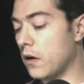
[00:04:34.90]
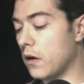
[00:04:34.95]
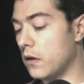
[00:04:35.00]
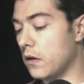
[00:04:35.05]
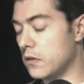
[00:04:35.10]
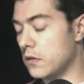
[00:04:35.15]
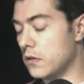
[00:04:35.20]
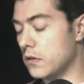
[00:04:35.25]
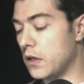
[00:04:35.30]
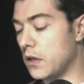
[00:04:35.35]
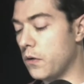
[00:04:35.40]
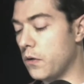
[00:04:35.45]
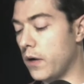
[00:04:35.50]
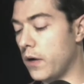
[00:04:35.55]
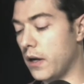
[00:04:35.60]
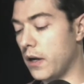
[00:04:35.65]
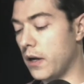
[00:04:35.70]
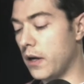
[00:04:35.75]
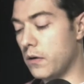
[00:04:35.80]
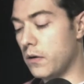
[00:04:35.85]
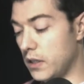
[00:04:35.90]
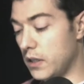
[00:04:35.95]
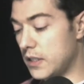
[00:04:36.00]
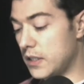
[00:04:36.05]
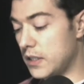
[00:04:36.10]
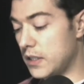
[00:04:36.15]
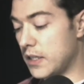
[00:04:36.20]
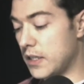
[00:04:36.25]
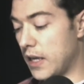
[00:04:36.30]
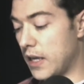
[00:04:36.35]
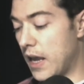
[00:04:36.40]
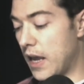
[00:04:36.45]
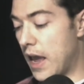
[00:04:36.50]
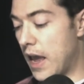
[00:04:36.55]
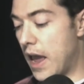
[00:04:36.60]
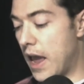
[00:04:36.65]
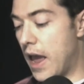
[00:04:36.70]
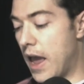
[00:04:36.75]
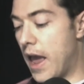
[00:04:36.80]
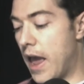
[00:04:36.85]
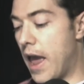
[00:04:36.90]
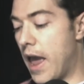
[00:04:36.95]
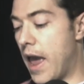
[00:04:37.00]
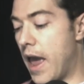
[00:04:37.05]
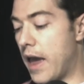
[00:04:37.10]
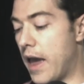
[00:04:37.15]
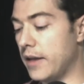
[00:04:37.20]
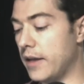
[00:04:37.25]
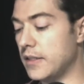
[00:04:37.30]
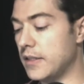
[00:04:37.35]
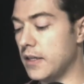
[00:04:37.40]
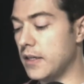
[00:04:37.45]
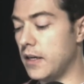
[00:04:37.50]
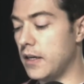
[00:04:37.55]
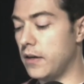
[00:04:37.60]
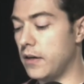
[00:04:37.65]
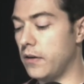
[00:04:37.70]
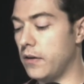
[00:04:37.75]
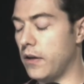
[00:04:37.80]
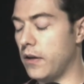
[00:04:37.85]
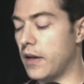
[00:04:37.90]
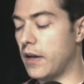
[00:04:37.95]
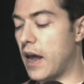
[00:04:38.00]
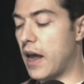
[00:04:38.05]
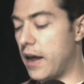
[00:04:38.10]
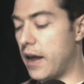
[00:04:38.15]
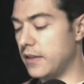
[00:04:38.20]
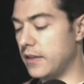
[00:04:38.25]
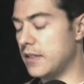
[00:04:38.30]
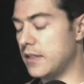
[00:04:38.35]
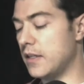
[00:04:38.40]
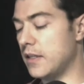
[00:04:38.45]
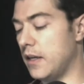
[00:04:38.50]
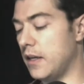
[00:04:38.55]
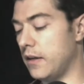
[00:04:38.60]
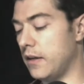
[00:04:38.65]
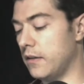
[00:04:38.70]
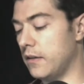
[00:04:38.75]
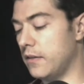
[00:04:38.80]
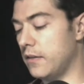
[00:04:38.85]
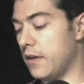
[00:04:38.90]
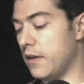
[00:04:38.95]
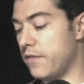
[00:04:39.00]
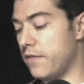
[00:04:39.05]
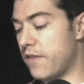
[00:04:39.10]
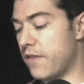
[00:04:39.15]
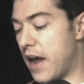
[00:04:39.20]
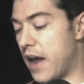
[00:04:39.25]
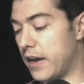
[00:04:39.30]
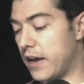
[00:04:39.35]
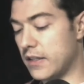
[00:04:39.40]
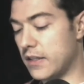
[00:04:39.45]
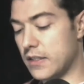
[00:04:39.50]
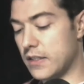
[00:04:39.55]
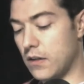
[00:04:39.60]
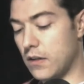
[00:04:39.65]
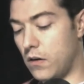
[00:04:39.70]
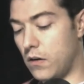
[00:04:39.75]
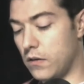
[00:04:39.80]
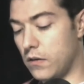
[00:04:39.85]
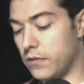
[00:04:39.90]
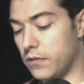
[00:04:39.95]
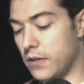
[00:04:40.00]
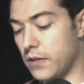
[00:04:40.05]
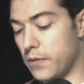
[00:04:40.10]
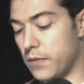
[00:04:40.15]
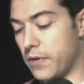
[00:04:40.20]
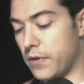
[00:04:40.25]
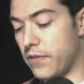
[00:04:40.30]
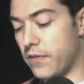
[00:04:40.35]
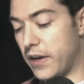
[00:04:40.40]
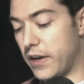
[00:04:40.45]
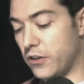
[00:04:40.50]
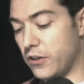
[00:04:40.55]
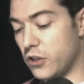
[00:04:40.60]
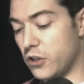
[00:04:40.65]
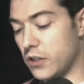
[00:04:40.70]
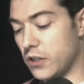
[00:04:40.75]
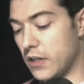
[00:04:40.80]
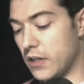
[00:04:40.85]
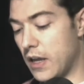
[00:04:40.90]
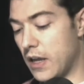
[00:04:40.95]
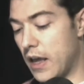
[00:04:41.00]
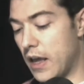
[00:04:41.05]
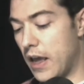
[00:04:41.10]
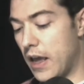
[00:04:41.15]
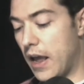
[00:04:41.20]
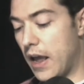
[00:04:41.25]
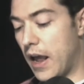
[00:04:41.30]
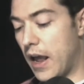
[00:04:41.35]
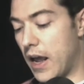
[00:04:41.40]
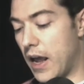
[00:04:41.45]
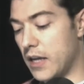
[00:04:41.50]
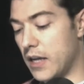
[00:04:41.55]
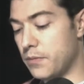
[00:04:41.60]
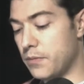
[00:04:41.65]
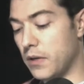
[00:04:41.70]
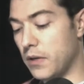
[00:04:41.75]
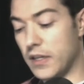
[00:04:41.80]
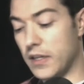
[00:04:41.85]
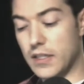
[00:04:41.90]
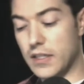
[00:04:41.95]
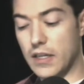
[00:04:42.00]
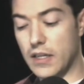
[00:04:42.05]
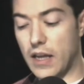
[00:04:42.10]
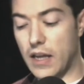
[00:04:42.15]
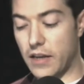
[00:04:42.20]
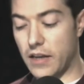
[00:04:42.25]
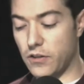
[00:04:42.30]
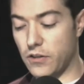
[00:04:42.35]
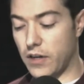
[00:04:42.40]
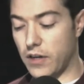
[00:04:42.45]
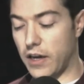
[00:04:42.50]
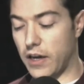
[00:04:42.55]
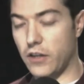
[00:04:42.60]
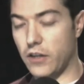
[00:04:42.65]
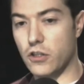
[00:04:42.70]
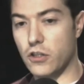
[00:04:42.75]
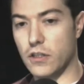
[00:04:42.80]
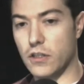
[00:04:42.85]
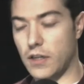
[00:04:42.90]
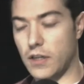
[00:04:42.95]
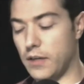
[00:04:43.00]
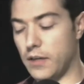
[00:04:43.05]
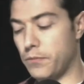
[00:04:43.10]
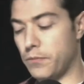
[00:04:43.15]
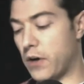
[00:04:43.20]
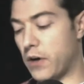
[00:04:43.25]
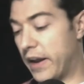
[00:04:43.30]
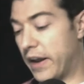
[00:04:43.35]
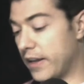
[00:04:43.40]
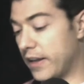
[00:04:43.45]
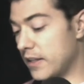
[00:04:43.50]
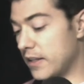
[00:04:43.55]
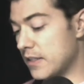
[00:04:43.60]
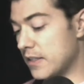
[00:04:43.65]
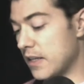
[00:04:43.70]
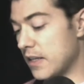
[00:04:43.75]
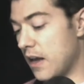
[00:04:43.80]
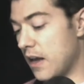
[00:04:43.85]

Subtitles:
securing quality and enhancing the effects of the prevention and political education in brackets